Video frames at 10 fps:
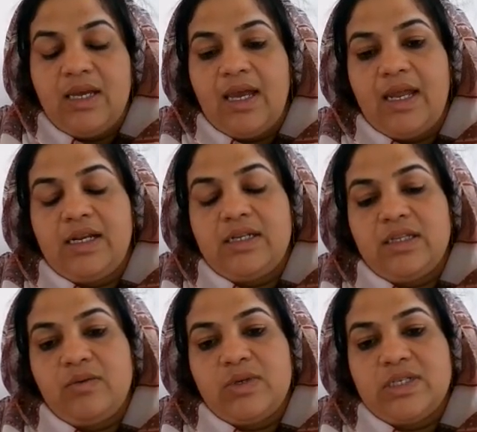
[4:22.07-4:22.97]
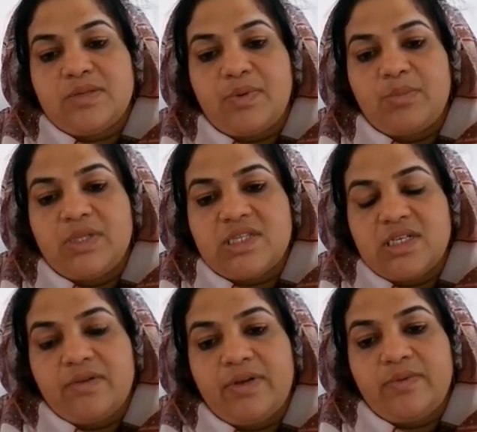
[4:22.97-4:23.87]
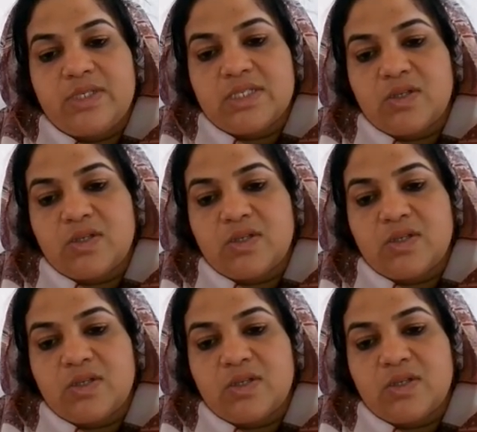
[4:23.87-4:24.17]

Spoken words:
and another one is from the server, which is